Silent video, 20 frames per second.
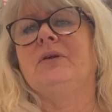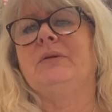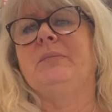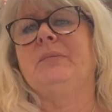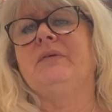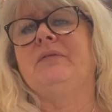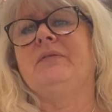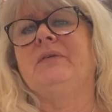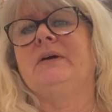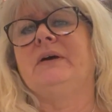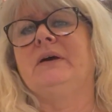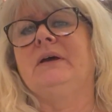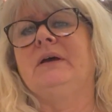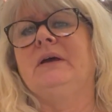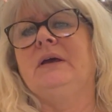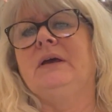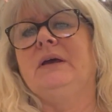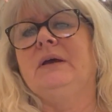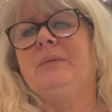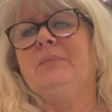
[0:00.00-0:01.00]
a bit of a
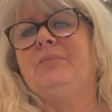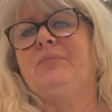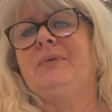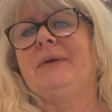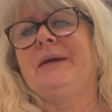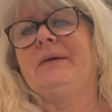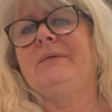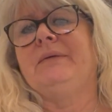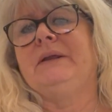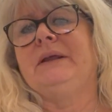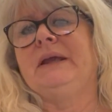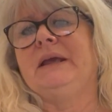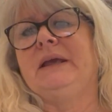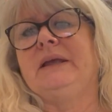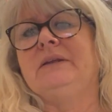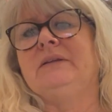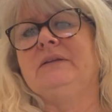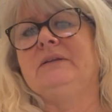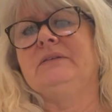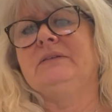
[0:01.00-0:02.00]
browny
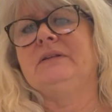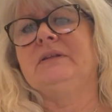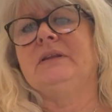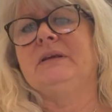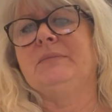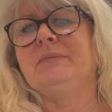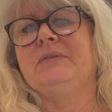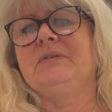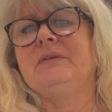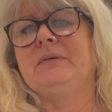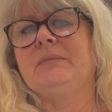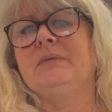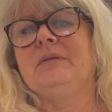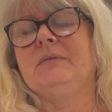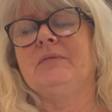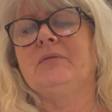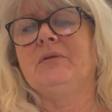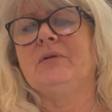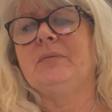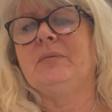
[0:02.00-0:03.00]
hint to them, and some of them
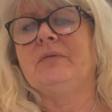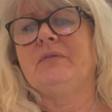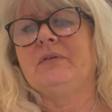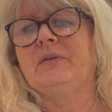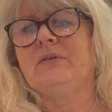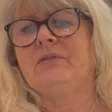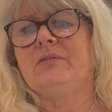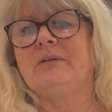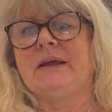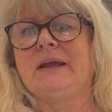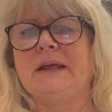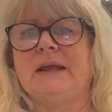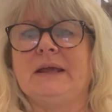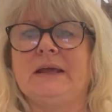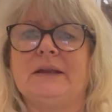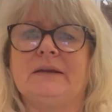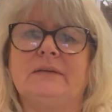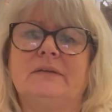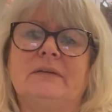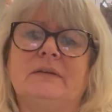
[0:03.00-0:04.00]
have got a bit of a grey
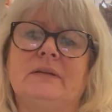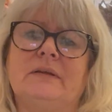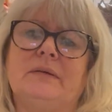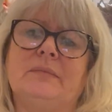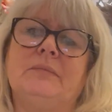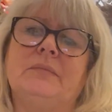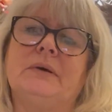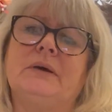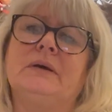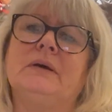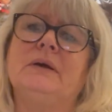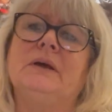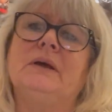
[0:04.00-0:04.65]
hint to them, but